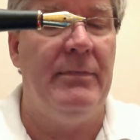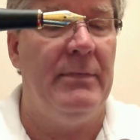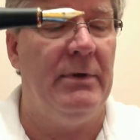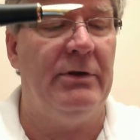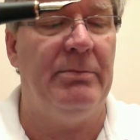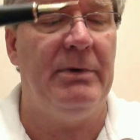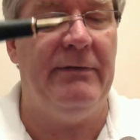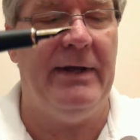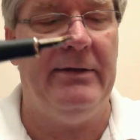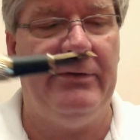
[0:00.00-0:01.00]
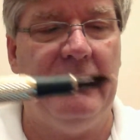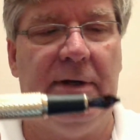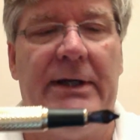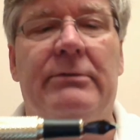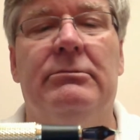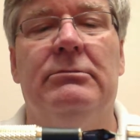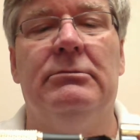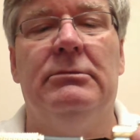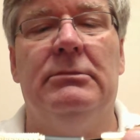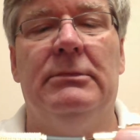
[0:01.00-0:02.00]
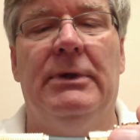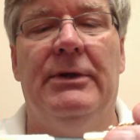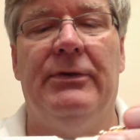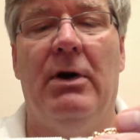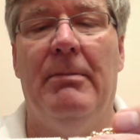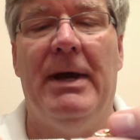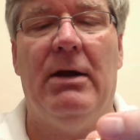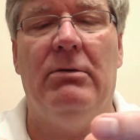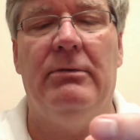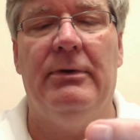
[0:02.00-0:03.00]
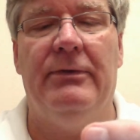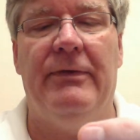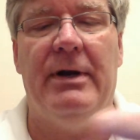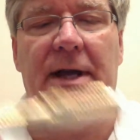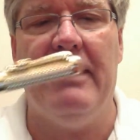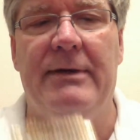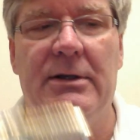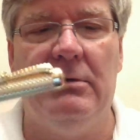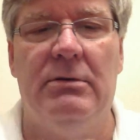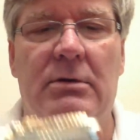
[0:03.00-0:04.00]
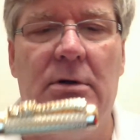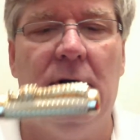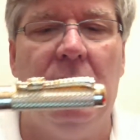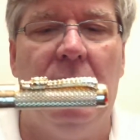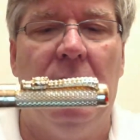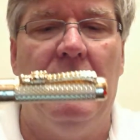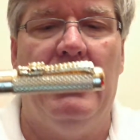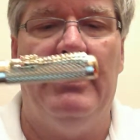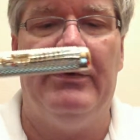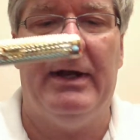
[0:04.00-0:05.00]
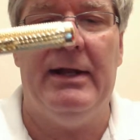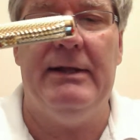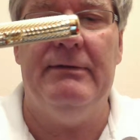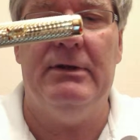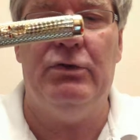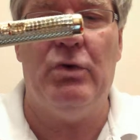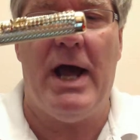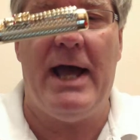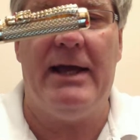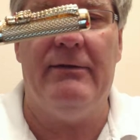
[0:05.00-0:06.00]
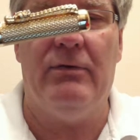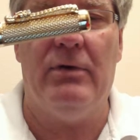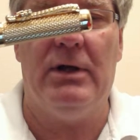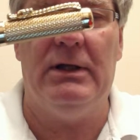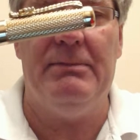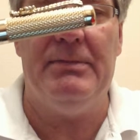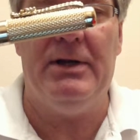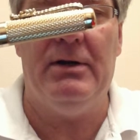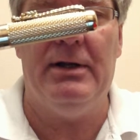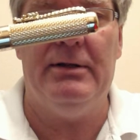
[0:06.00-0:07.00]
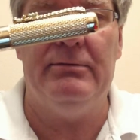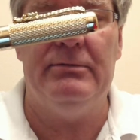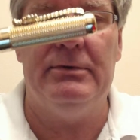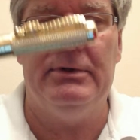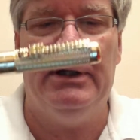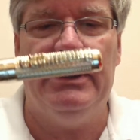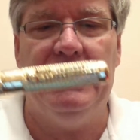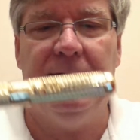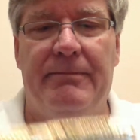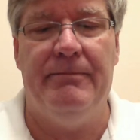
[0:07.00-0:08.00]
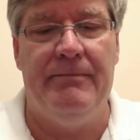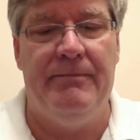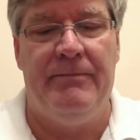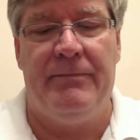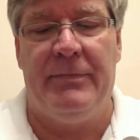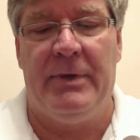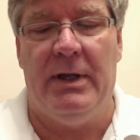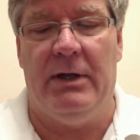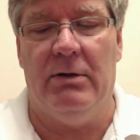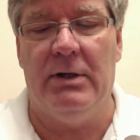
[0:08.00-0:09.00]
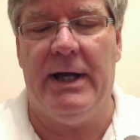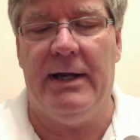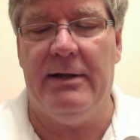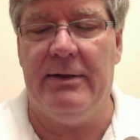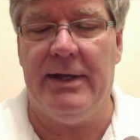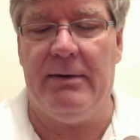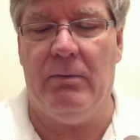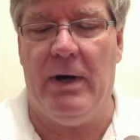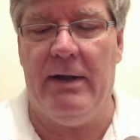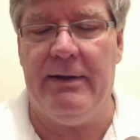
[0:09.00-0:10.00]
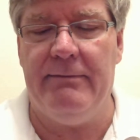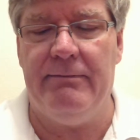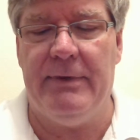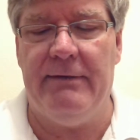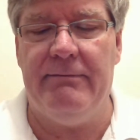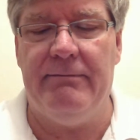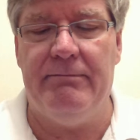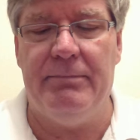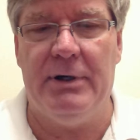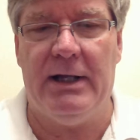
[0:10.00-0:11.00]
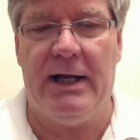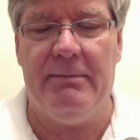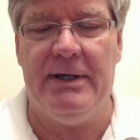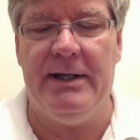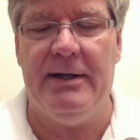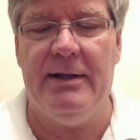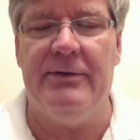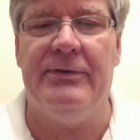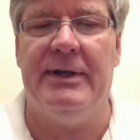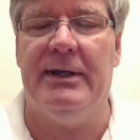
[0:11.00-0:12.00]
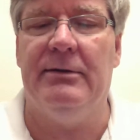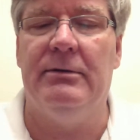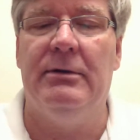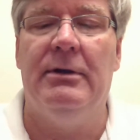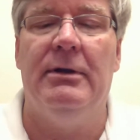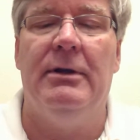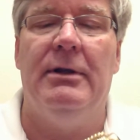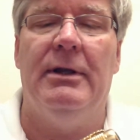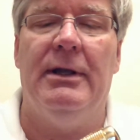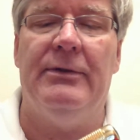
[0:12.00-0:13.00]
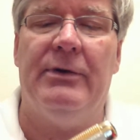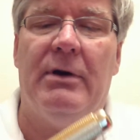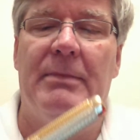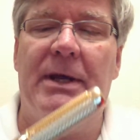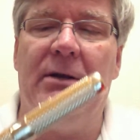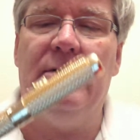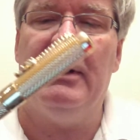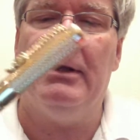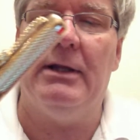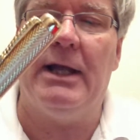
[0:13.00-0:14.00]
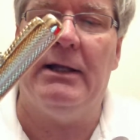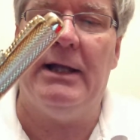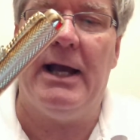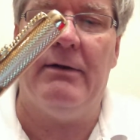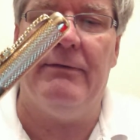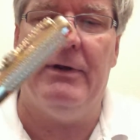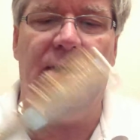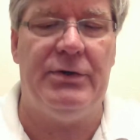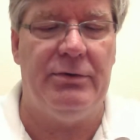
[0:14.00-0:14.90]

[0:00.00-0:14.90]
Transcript: Looks pretty fancy, right? It's all metal, very heavy. It's got even a dragon for a clip there on it. You look at it and you think, wow, they've put a lot of money into this thing. It's all metal and like a lacquer finish.